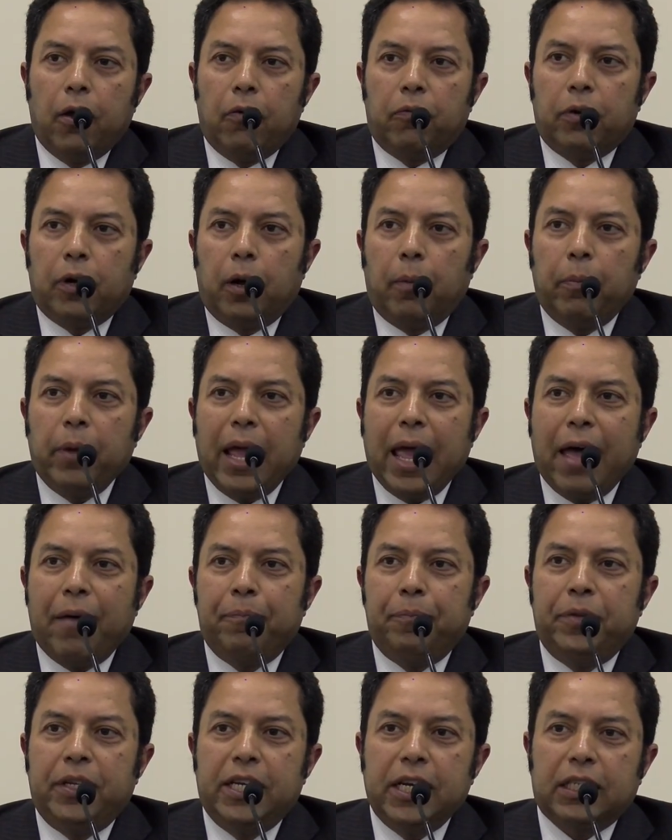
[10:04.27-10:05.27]
from
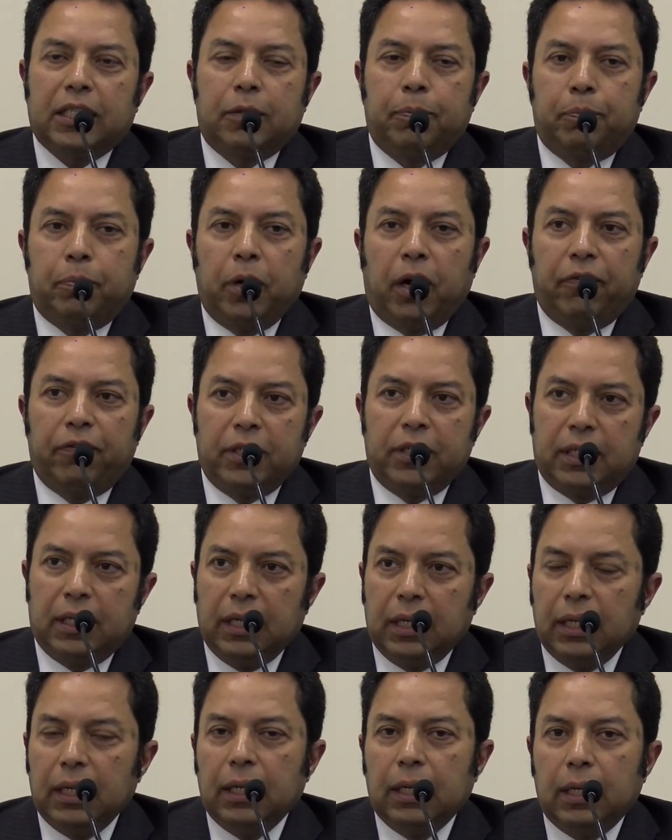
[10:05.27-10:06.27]
abject
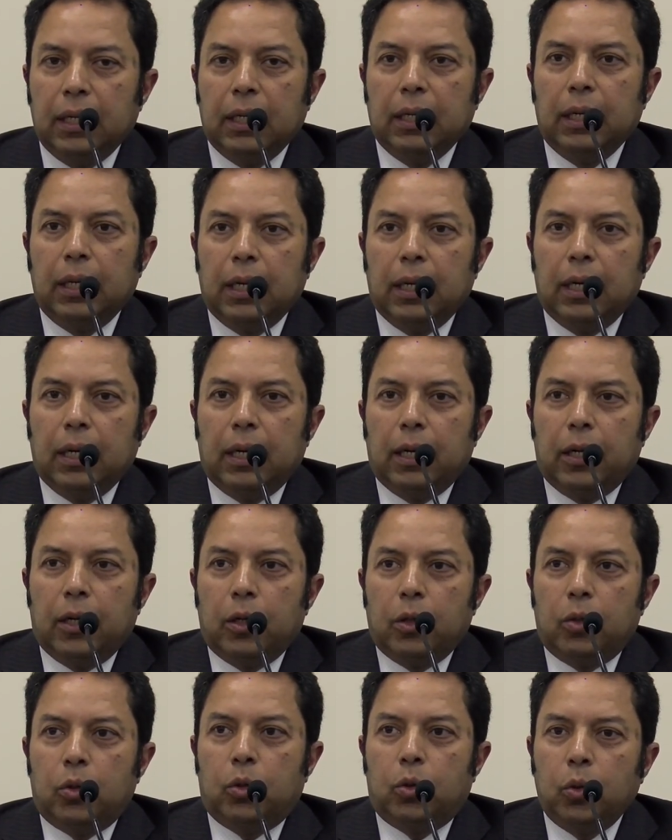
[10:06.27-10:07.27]
poverty
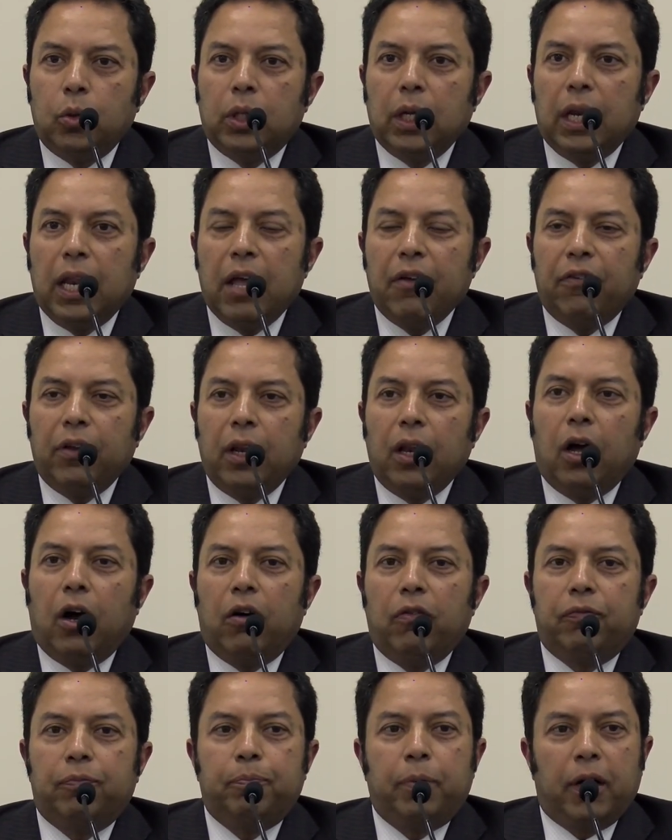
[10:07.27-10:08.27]
to the level
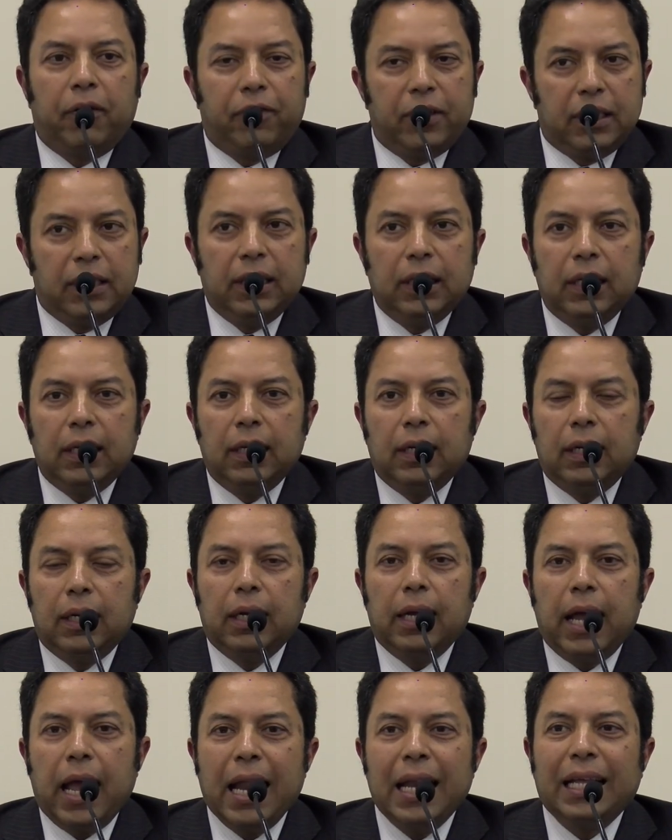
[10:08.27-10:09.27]
of poverty
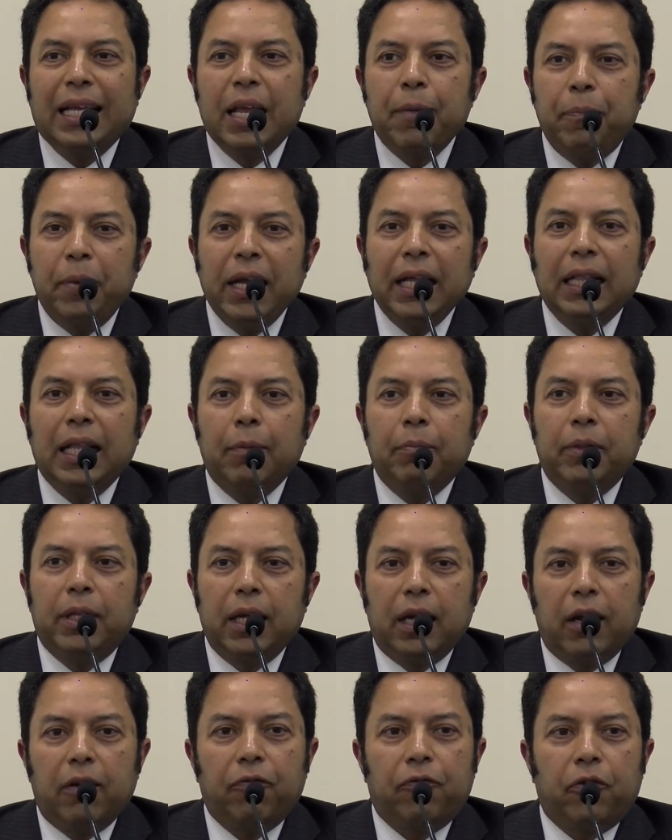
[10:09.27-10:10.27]
and keeping them
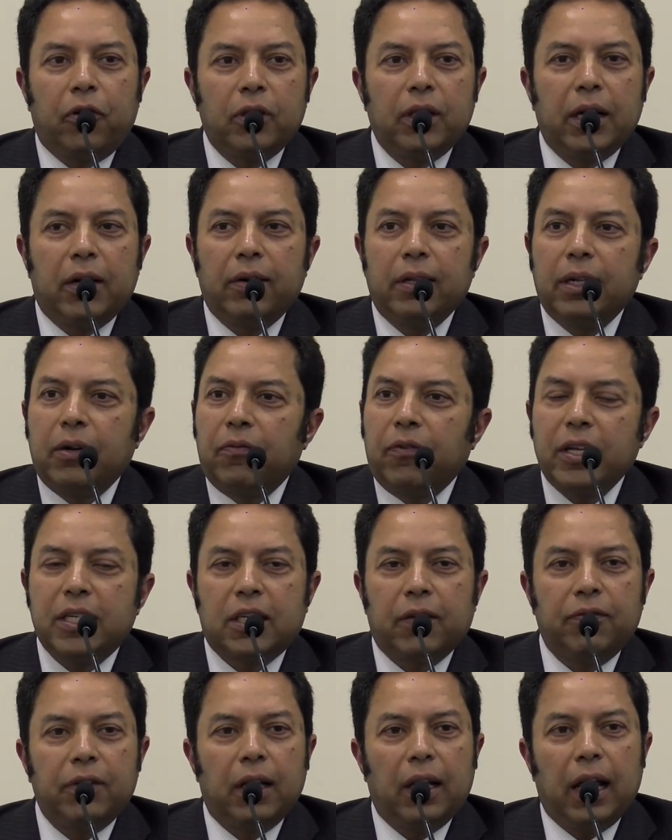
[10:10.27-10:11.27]
there for the rest
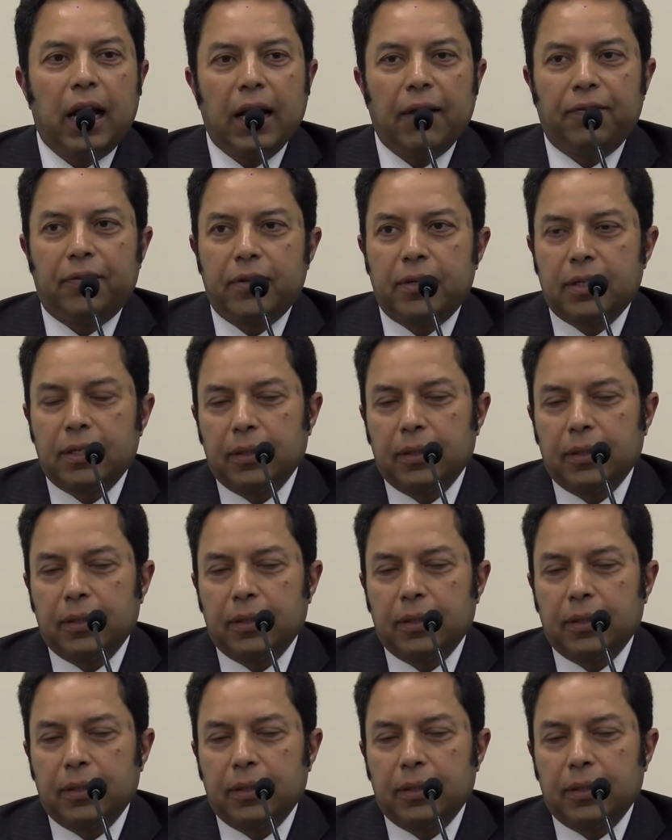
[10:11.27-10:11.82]
of their lives.